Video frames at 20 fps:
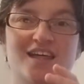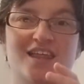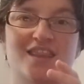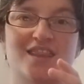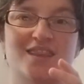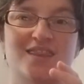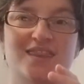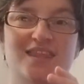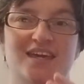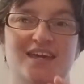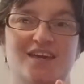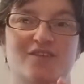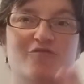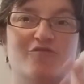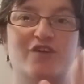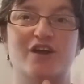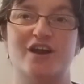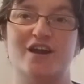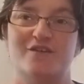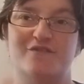the
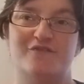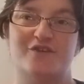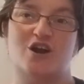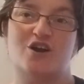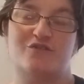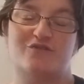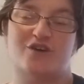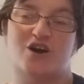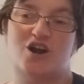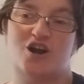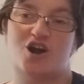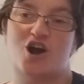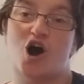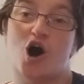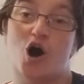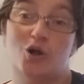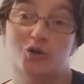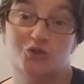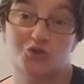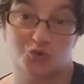very far
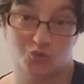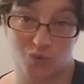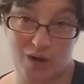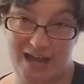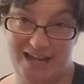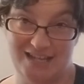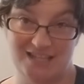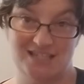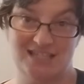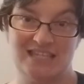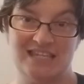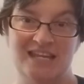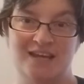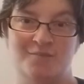alt-right